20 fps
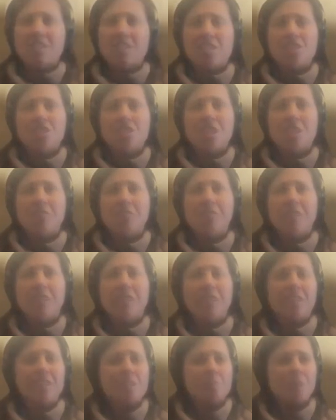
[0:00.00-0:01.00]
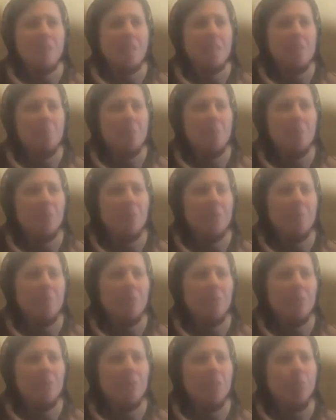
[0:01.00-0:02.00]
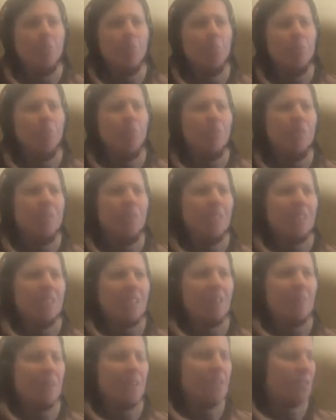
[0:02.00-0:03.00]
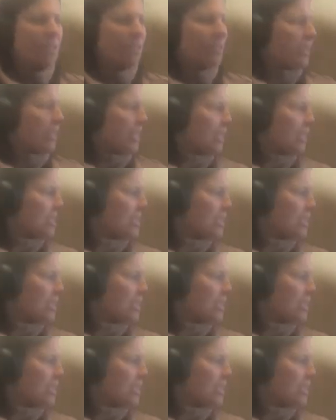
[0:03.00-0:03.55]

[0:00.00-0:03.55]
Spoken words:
this chicken fear is because people can be really cruel about certain